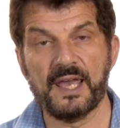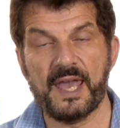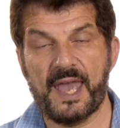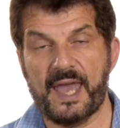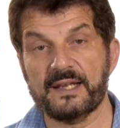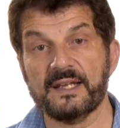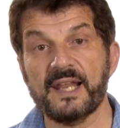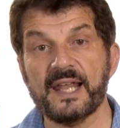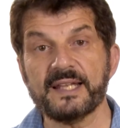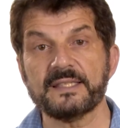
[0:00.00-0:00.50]

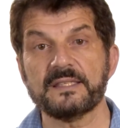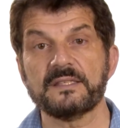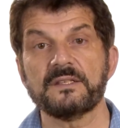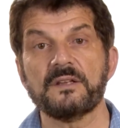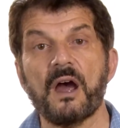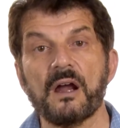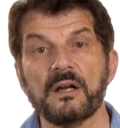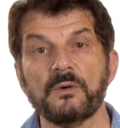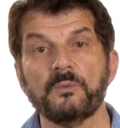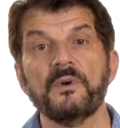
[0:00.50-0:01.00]
And let's
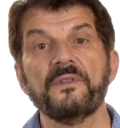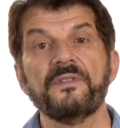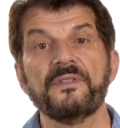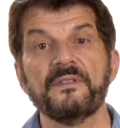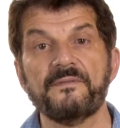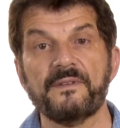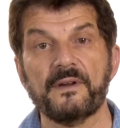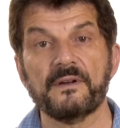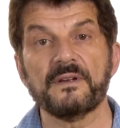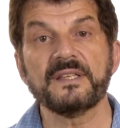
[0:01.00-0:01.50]
start with the
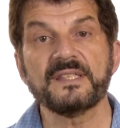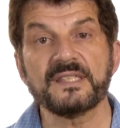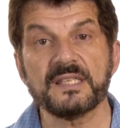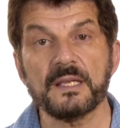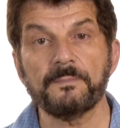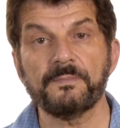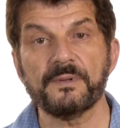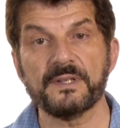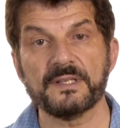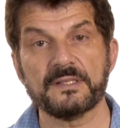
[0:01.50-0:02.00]
very
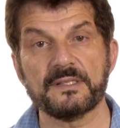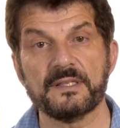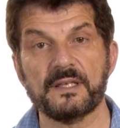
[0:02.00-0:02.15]
simplest